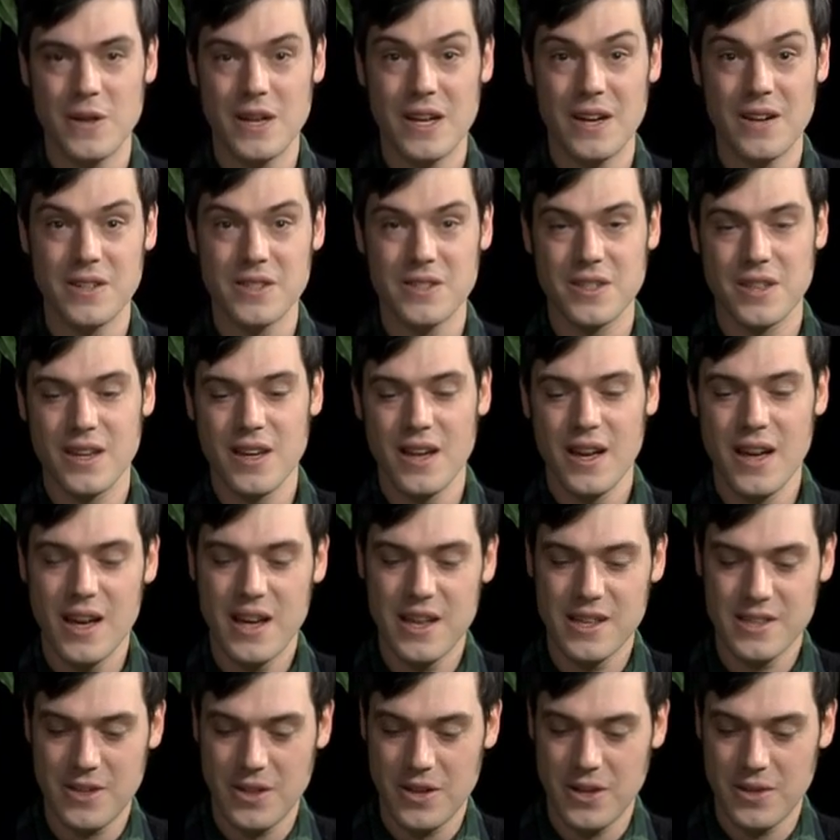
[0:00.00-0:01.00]
years.
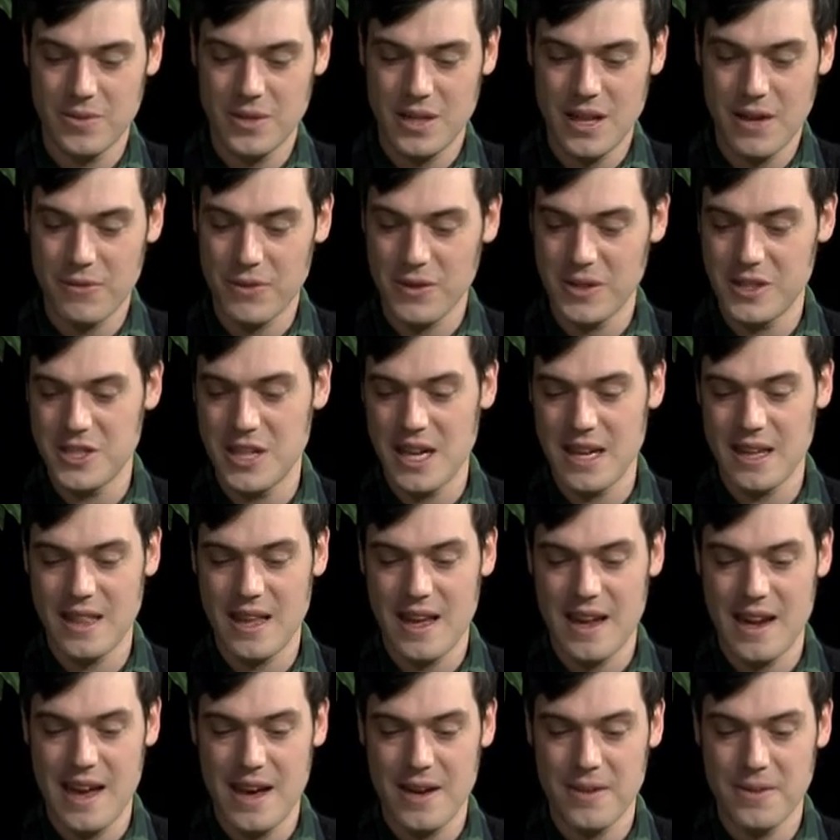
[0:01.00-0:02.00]
So definitely check
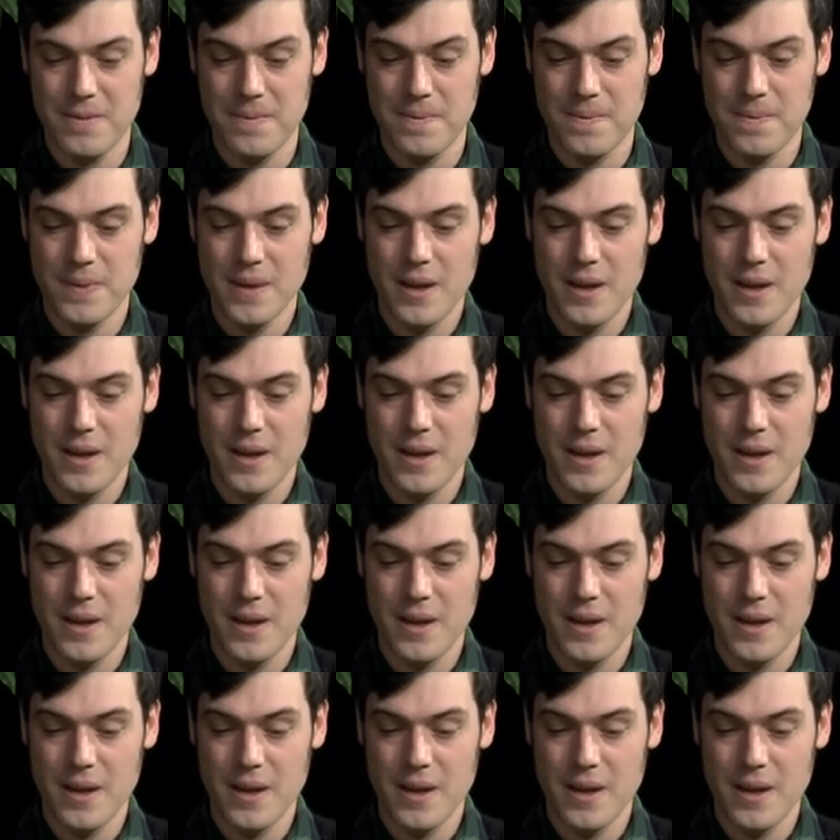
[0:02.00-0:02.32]
that out.